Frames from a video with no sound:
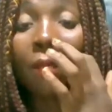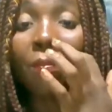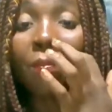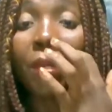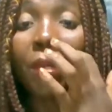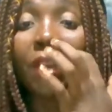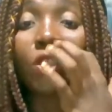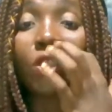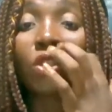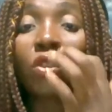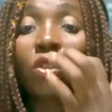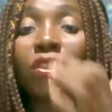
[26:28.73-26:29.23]

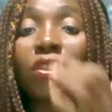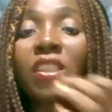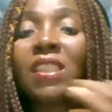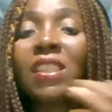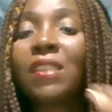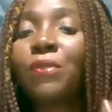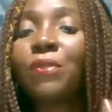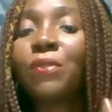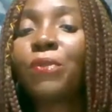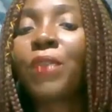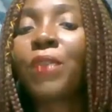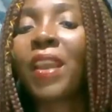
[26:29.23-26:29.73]
based on
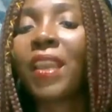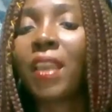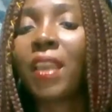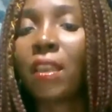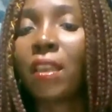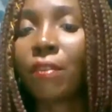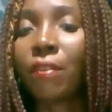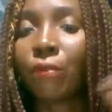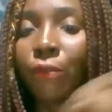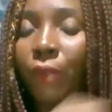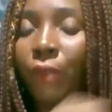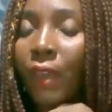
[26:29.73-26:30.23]
different
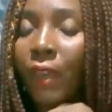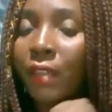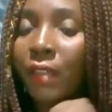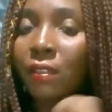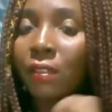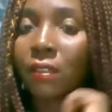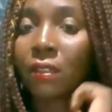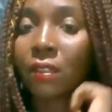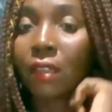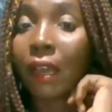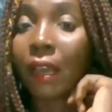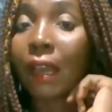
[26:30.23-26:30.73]

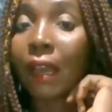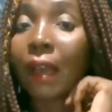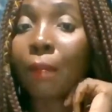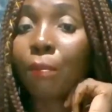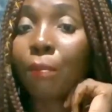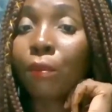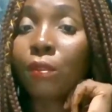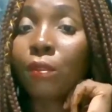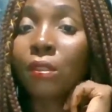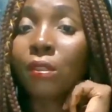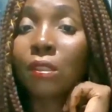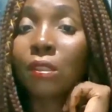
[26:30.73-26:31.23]
events that
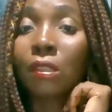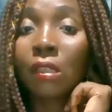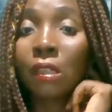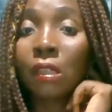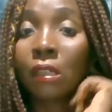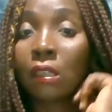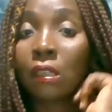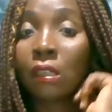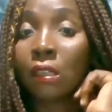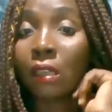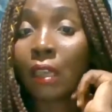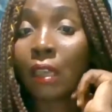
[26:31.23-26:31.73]
happened
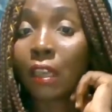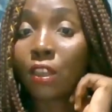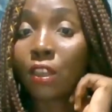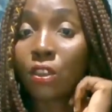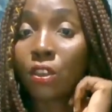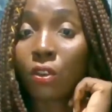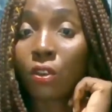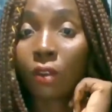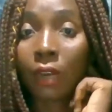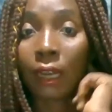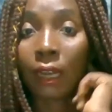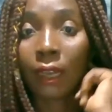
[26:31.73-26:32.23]

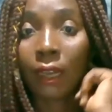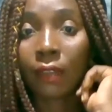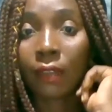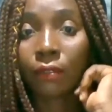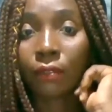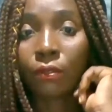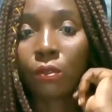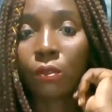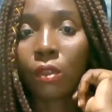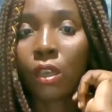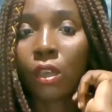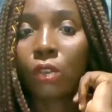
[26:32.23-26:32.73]
in your life.
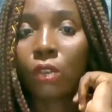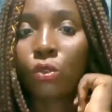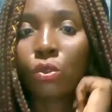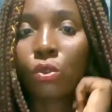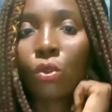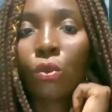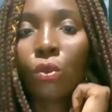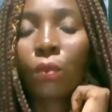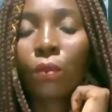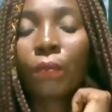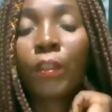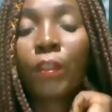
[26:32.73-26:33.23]
Okay,
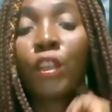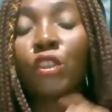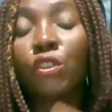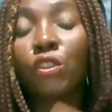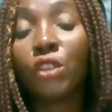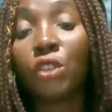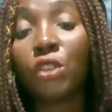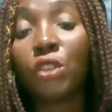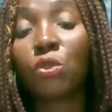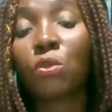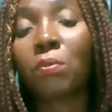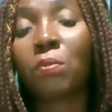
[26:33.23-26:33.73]
so
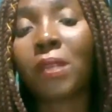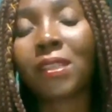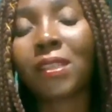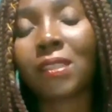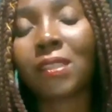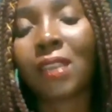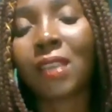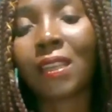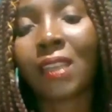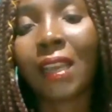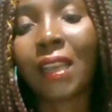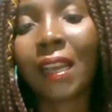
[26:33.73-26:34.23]
you need to
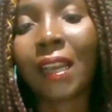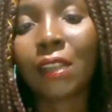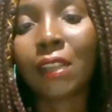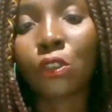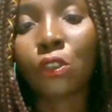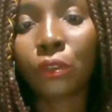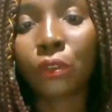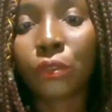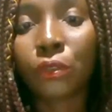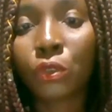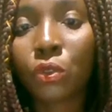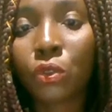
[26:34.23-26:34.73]
master the art
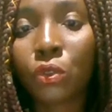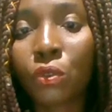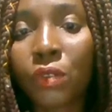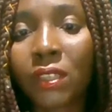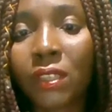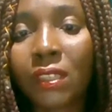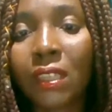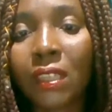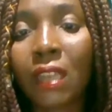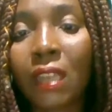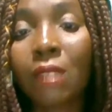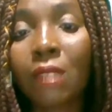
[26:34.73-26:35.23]
of
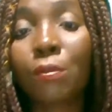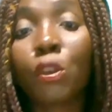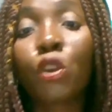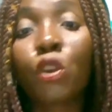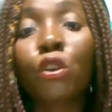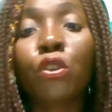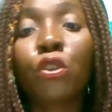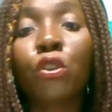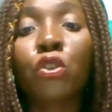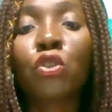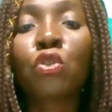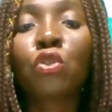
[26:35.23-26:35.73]
storytelling
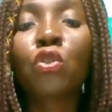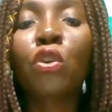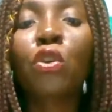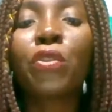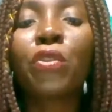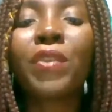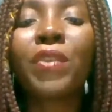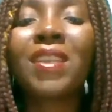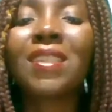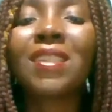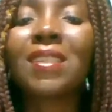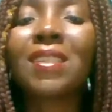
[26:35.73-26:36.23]
because
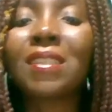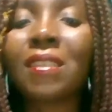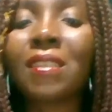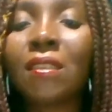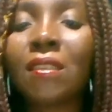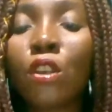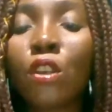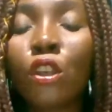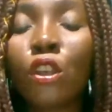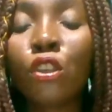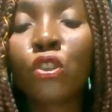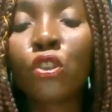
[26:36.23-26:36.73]
stories
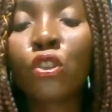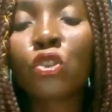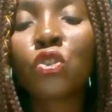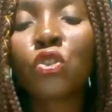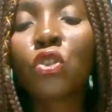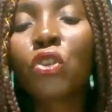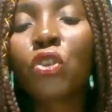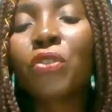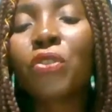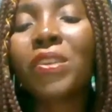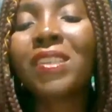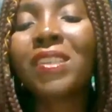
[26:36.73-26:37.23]

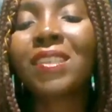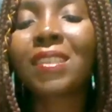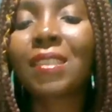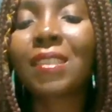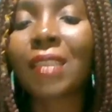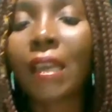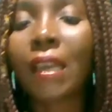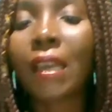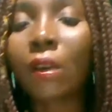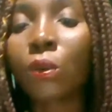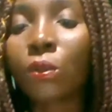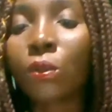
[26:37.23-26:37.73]

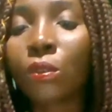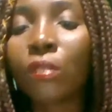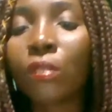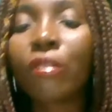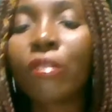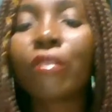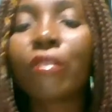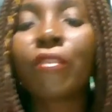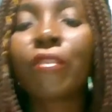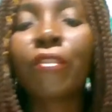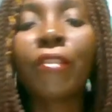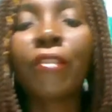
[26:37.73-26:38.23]
sell,
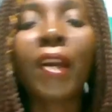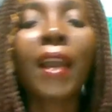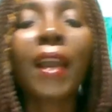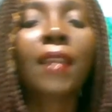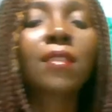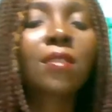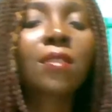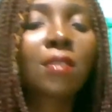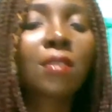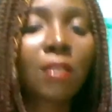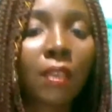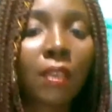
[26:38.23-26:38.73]

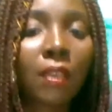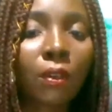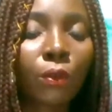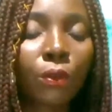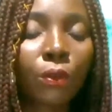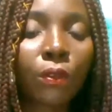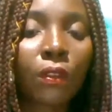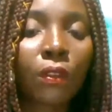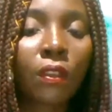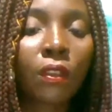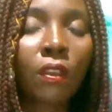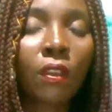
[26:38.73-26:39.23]
facts
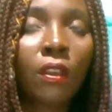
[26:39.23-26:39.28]
tell.